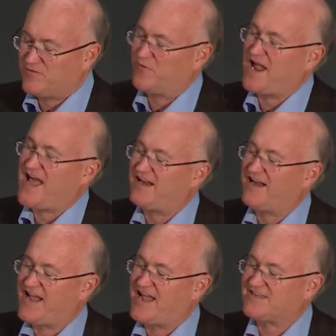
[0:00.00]
the
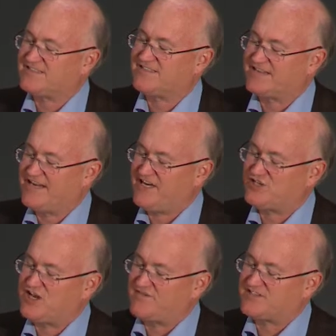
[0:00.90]
reality is, is
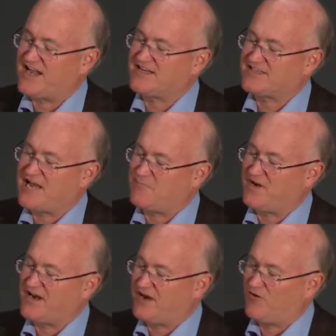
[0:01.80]
each life science
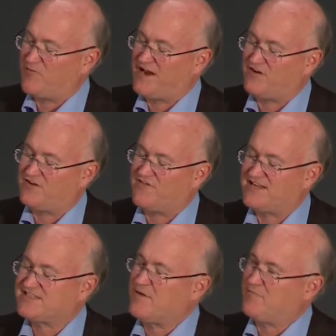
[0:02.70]
company or medical
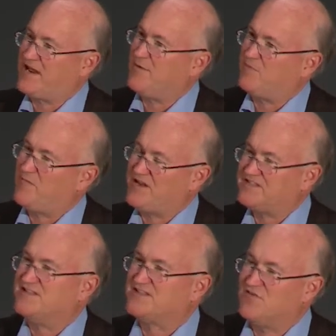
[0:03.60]
device company
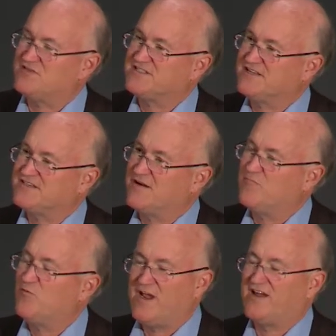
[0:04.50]
implements its own
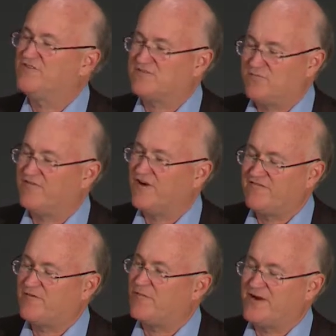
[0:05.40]
system. We under, we're very
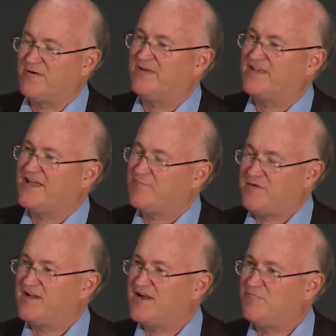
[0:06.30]
familiar with the
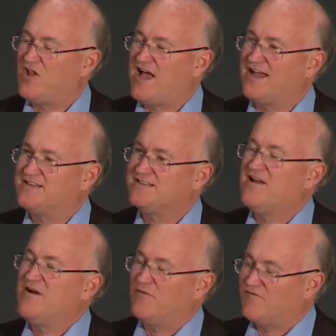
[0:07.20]
HIPAA compliance.
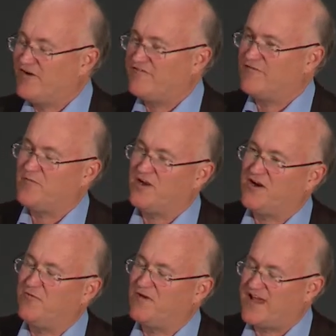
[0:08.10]
We're very
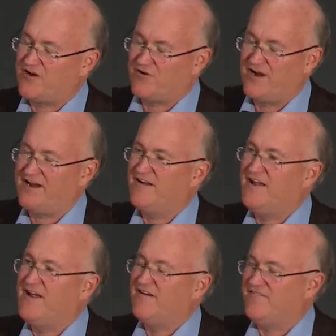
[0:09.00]
familiar with how to create
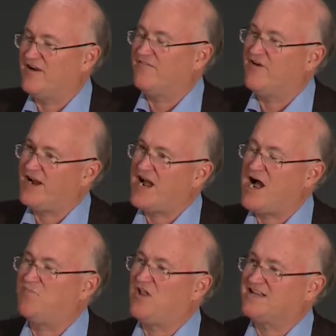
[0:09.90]
very, very
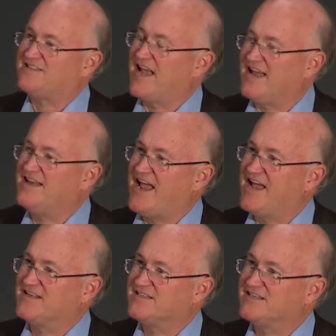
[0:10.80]
complex
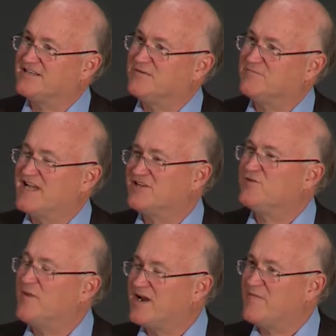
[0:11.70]
end-to-end -end systems, as
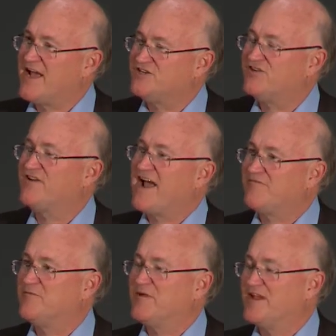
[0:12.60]
you might imagine you'd
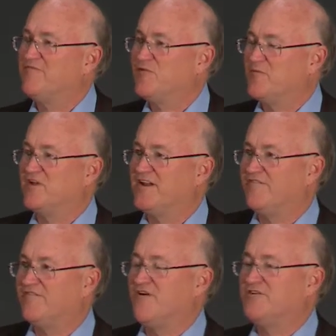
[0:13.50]
have to be if you were building a
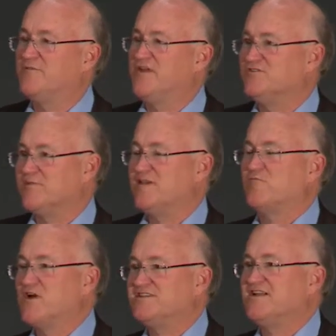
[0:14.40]
phone to be used by the
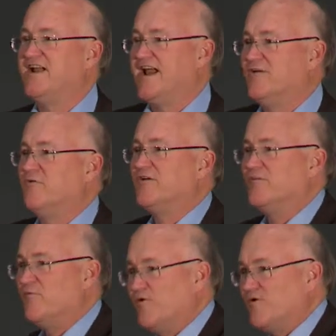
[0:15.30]
president anywhere in
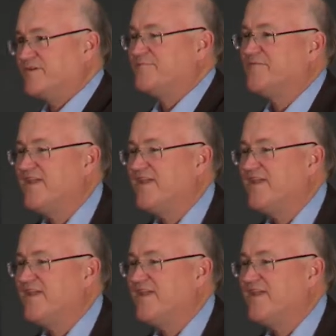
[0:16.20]
the world.